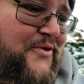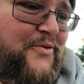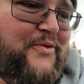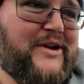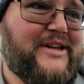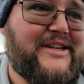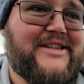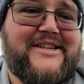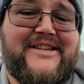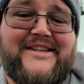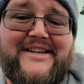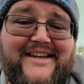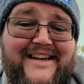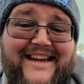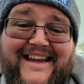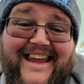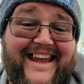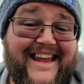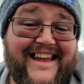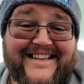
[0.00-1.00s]
which
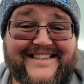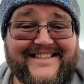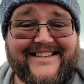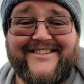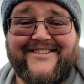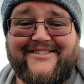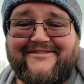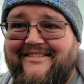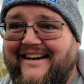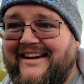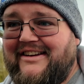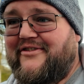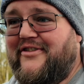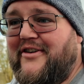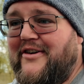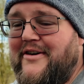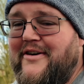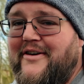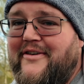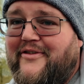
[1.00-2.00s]
isn't great
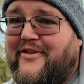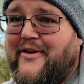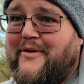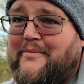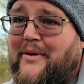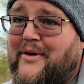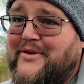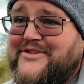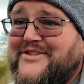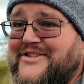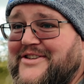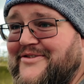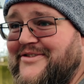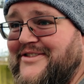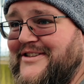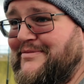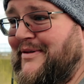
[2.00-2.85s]
for posture, I